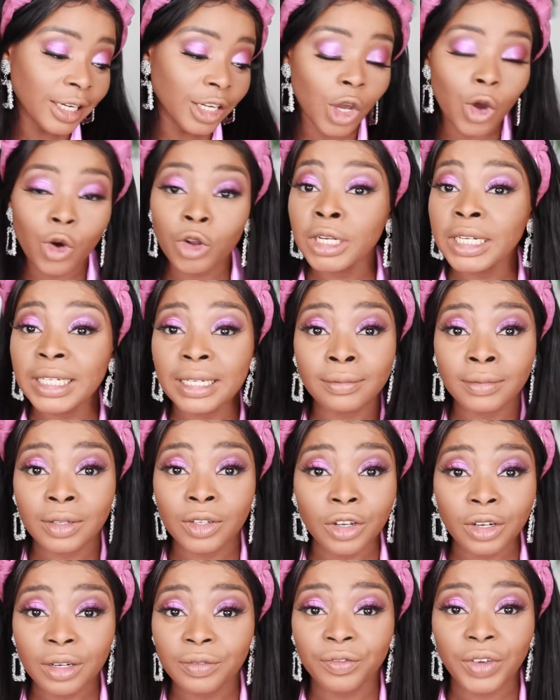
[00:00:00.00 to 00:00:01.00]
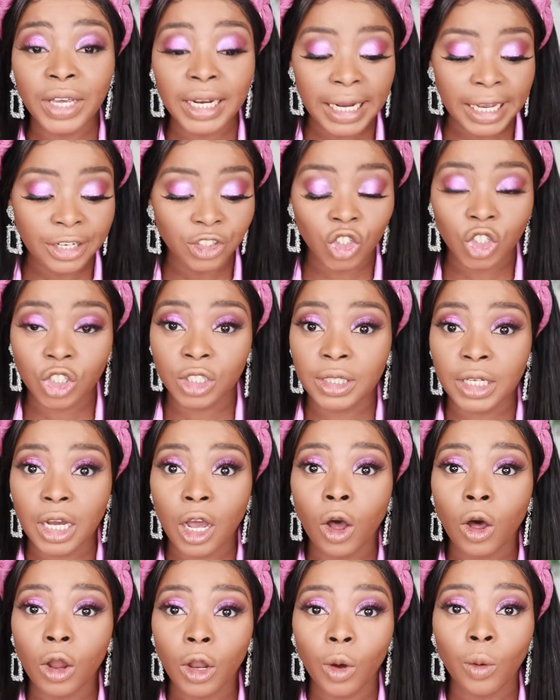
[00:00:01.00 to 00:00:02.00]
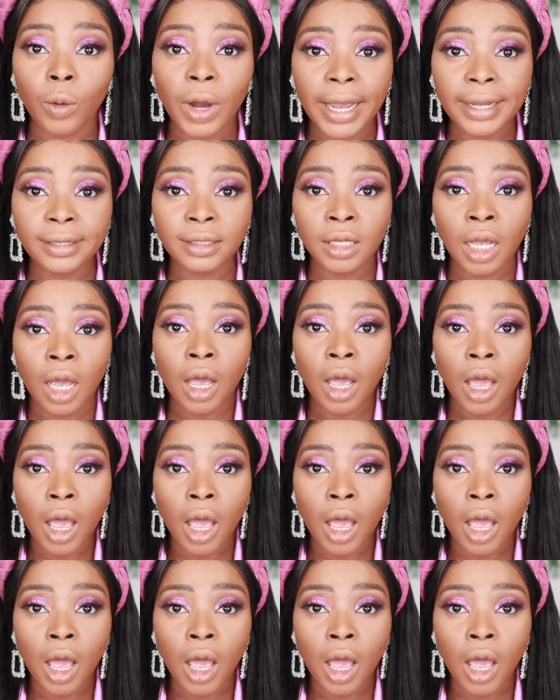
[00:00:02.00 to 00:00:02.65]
The only thing is just the color wise,